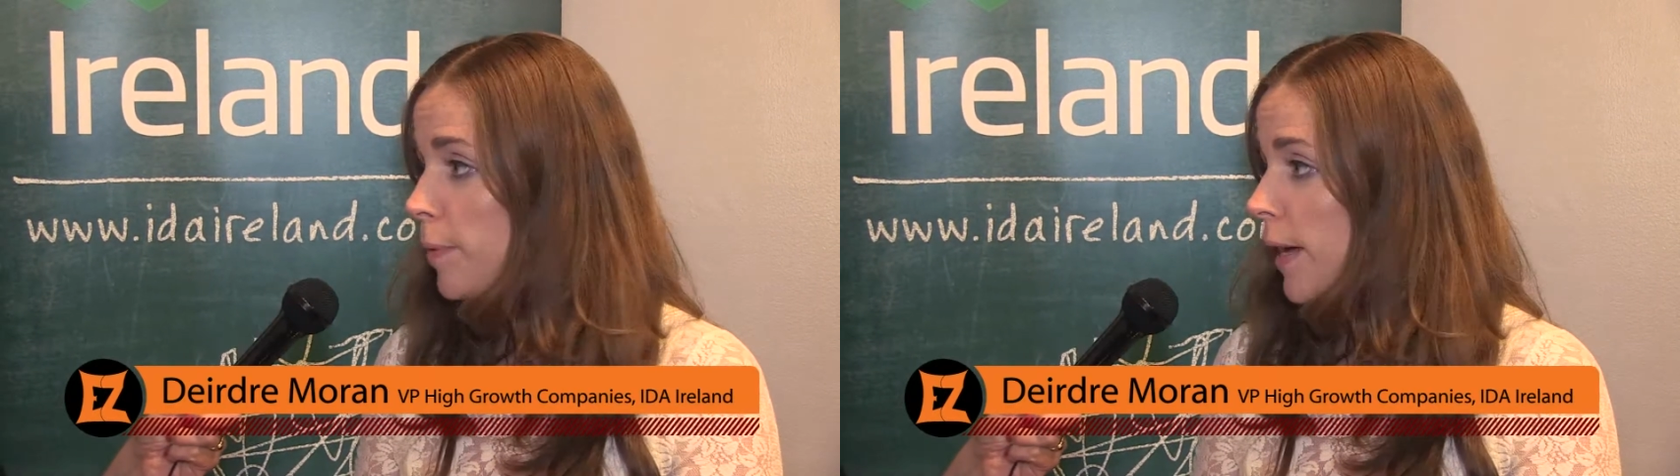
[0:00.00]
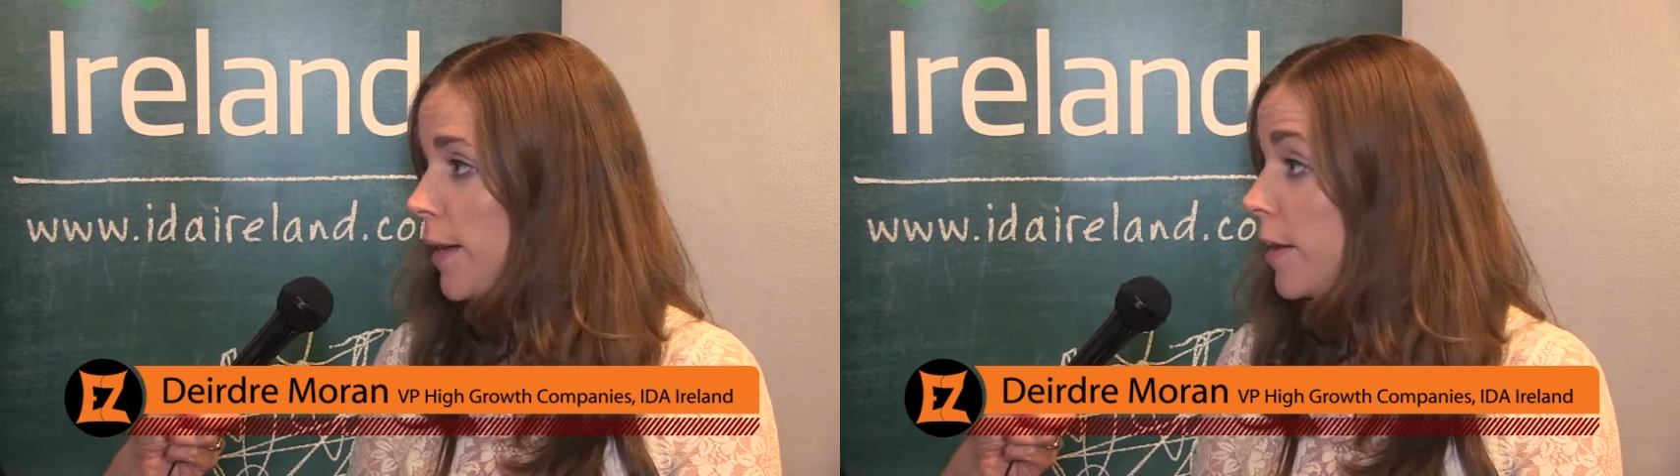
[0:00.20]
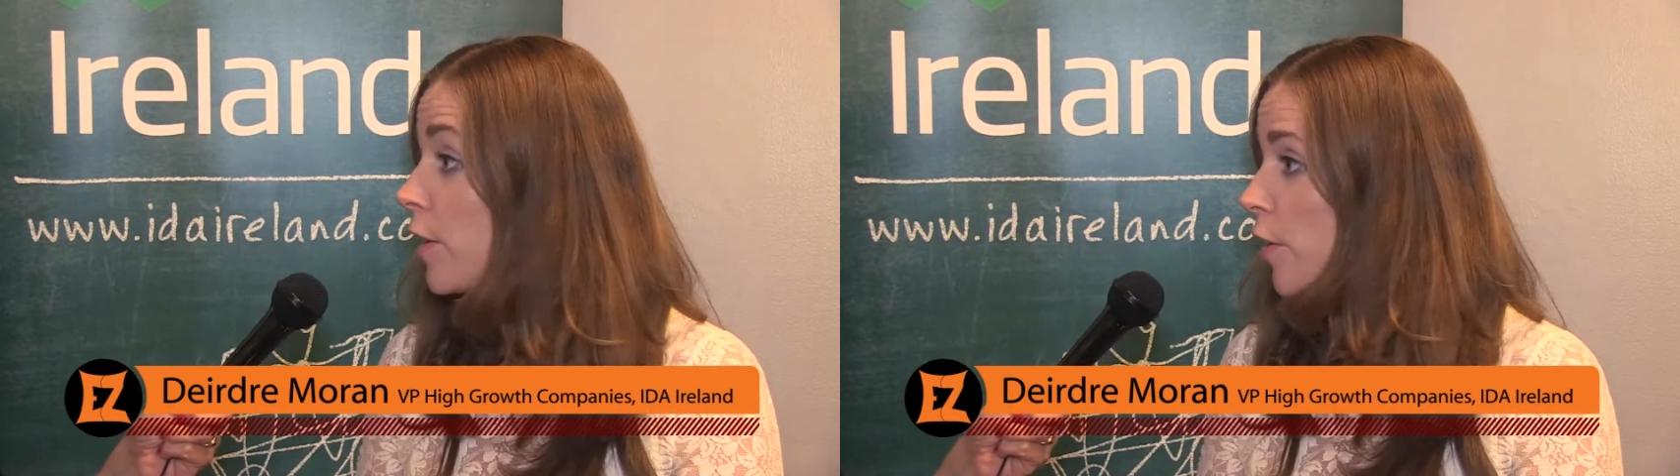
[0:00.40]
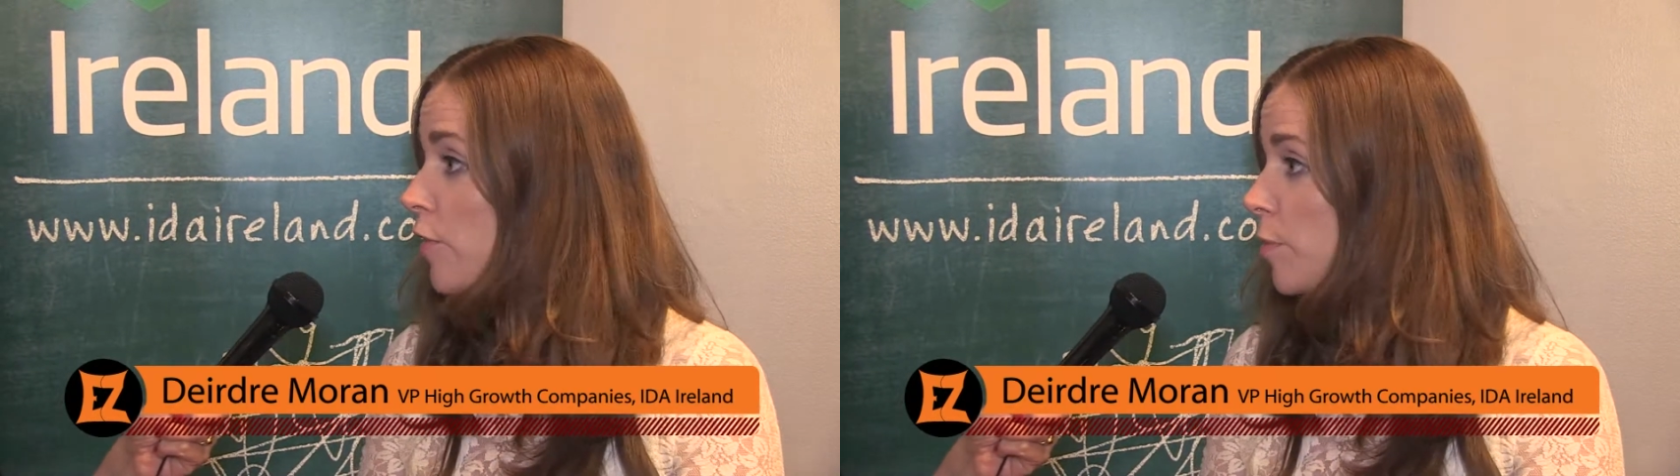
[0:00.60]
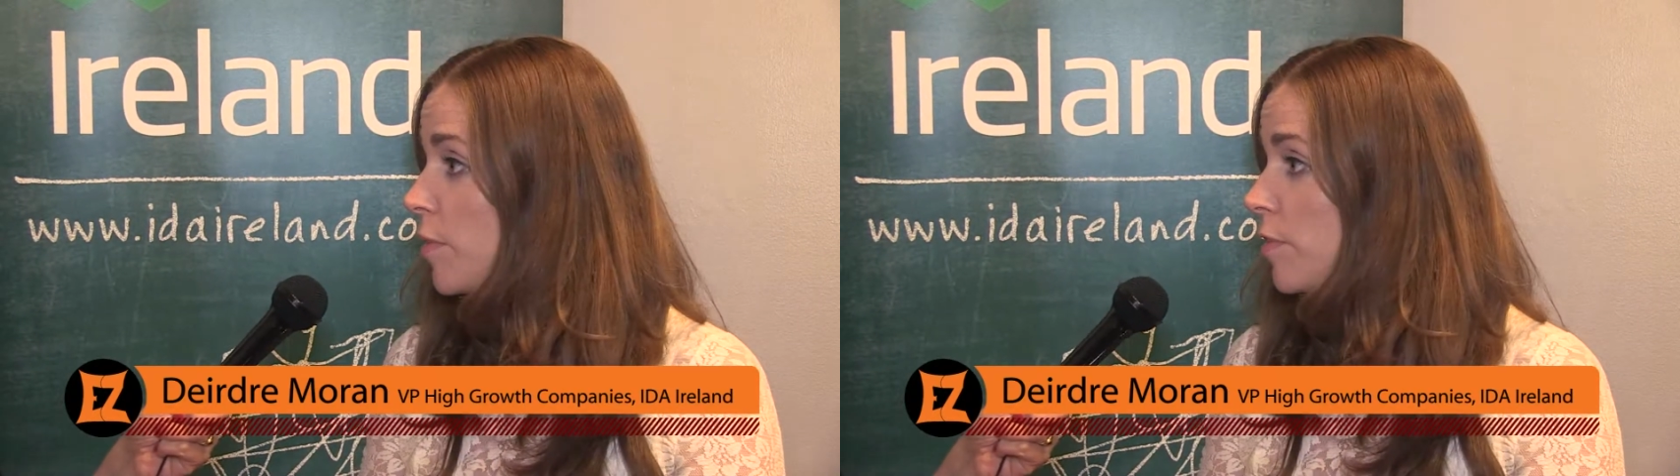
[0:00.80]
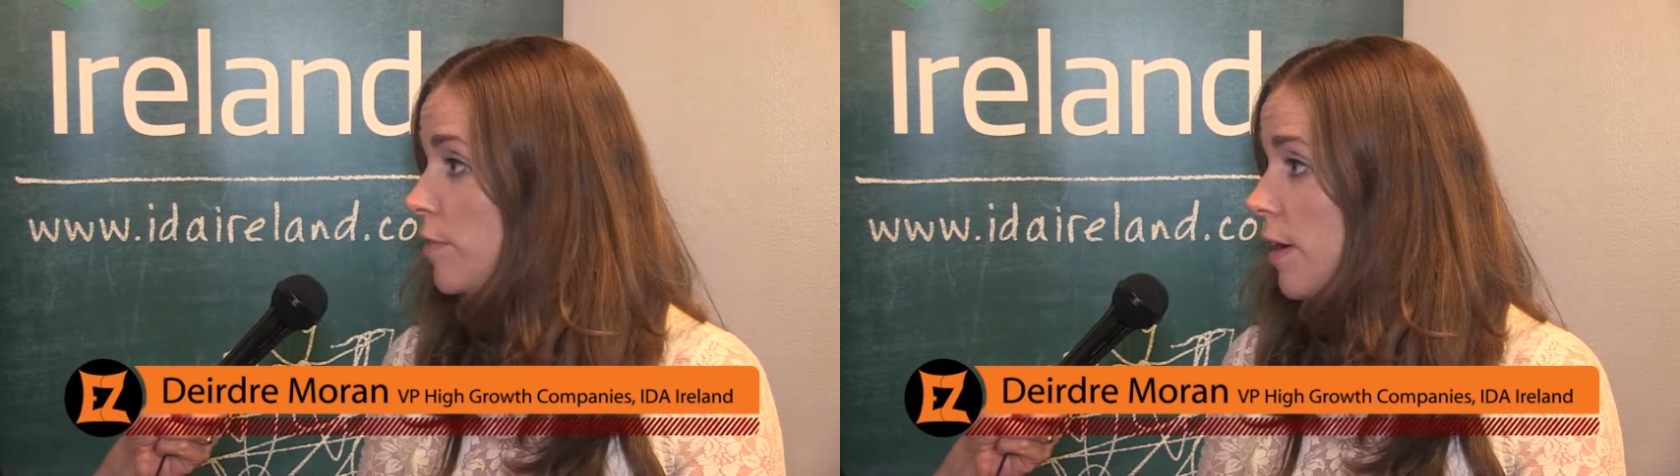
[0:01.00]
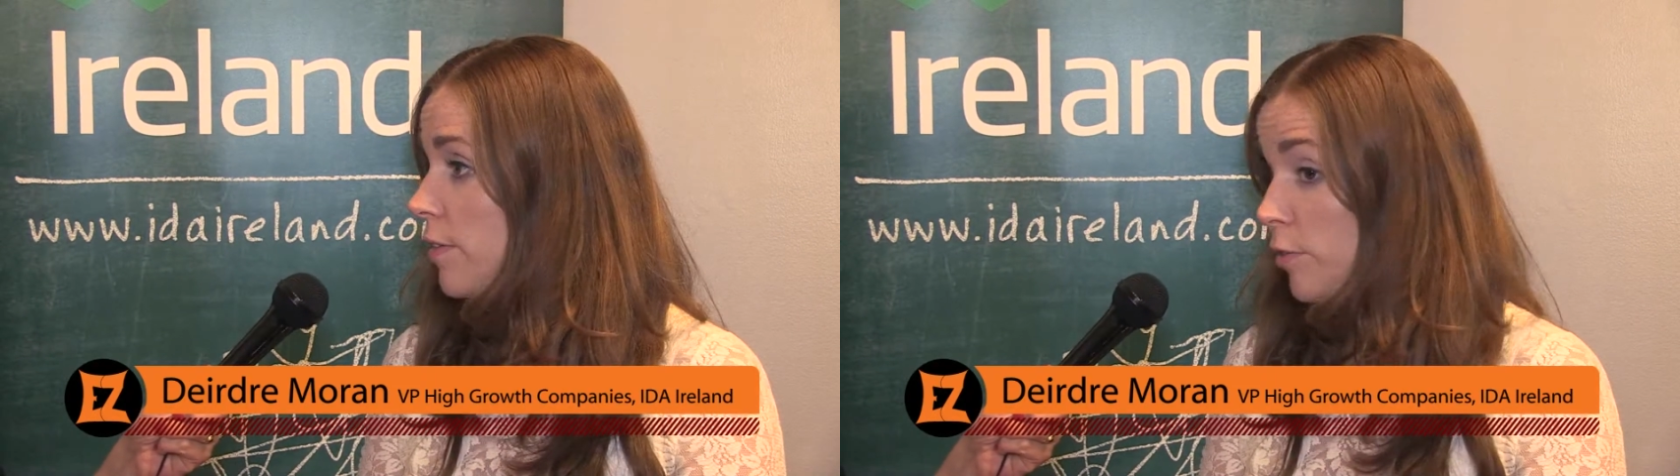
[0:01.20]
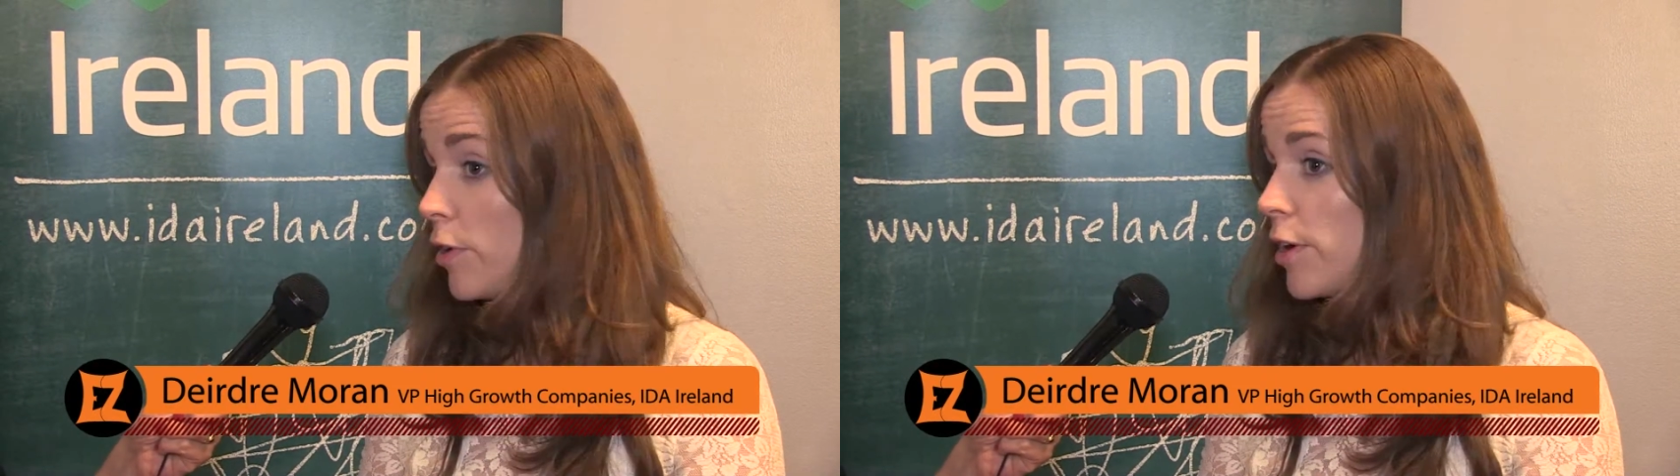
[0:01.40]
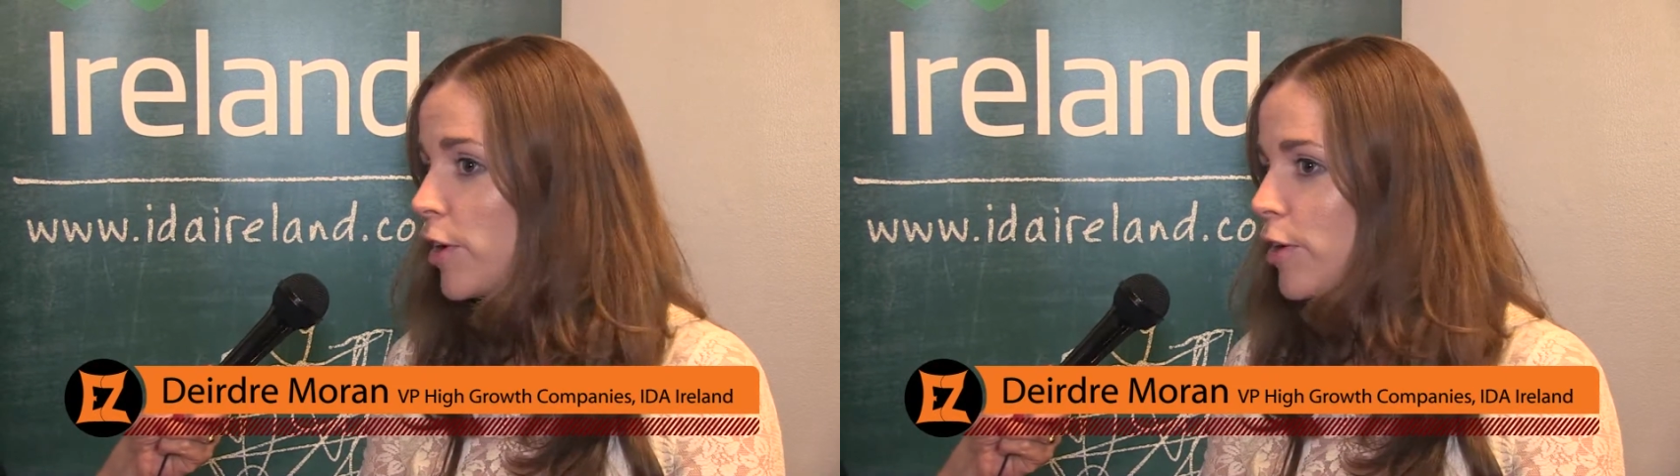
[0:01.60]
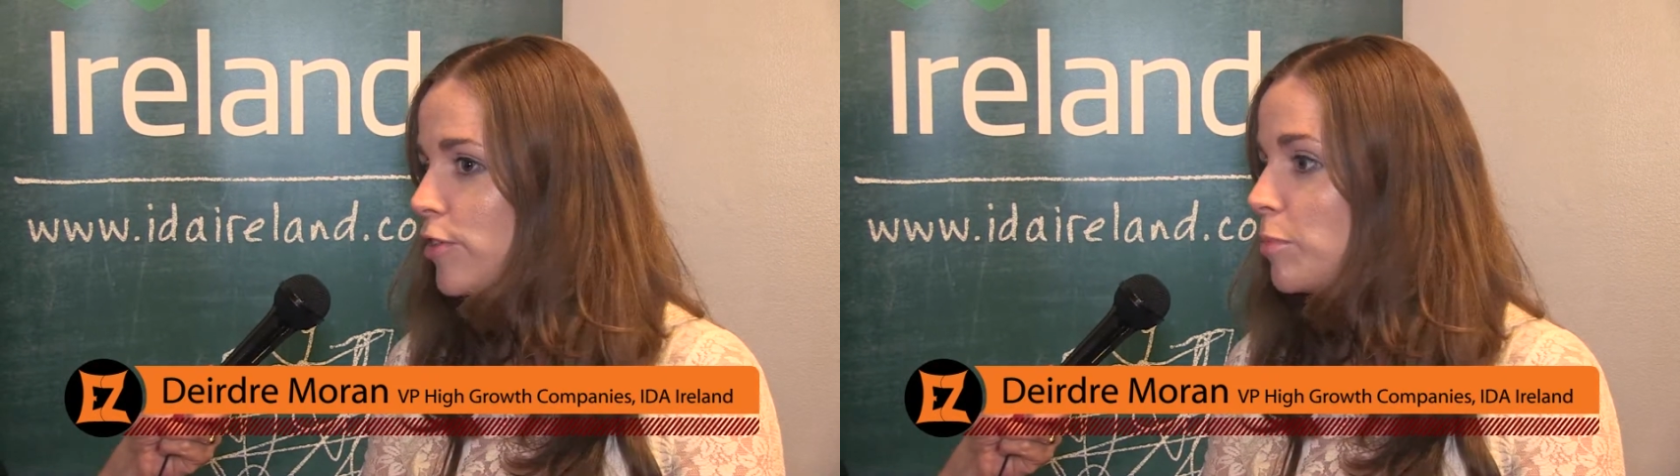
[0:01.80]
and encourage them
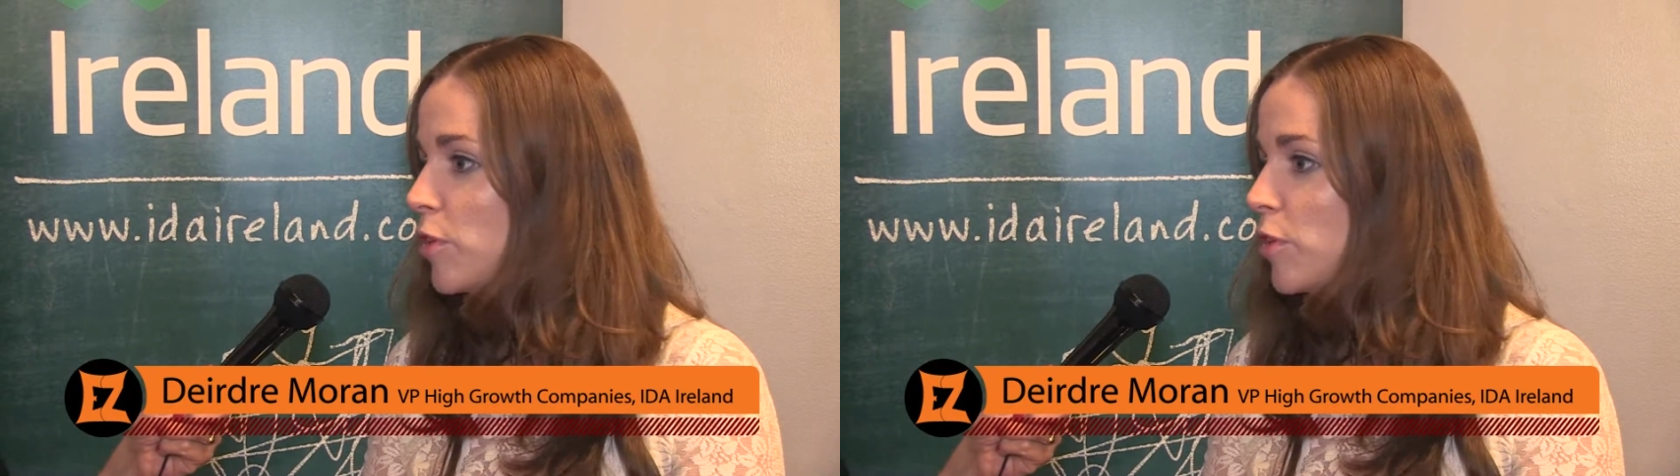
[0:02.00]
to